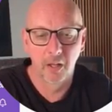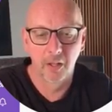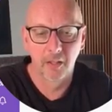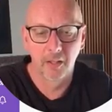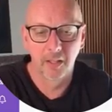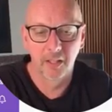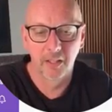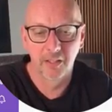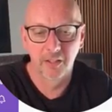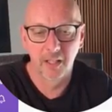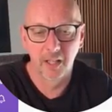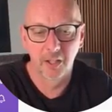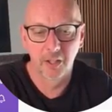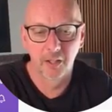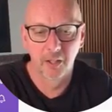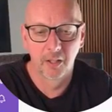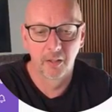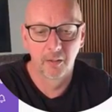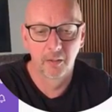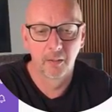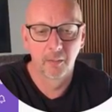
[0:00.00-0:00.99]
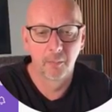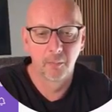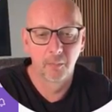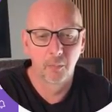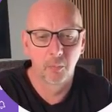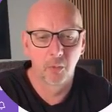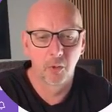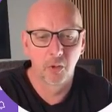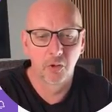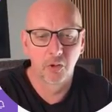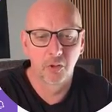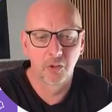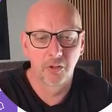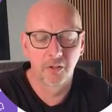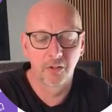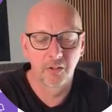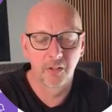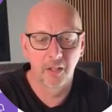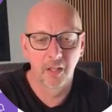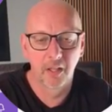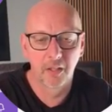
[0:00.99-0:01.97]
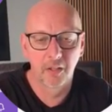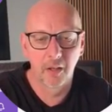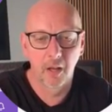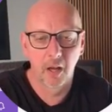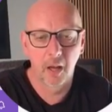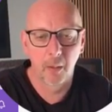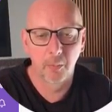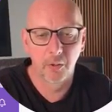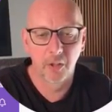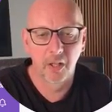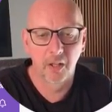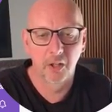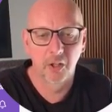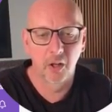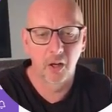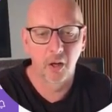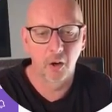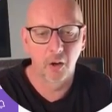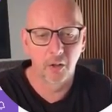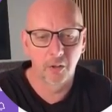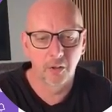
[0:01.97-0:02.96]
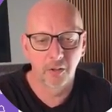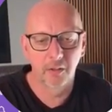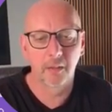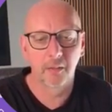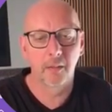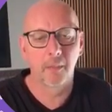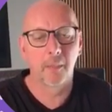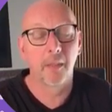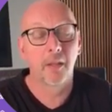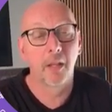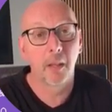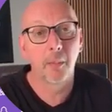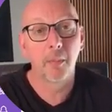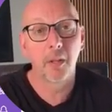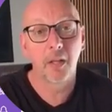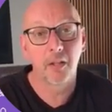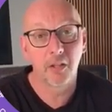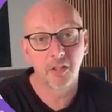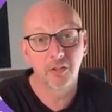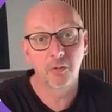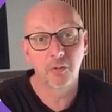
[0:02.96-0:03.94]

exactly. We'll just select update card. That means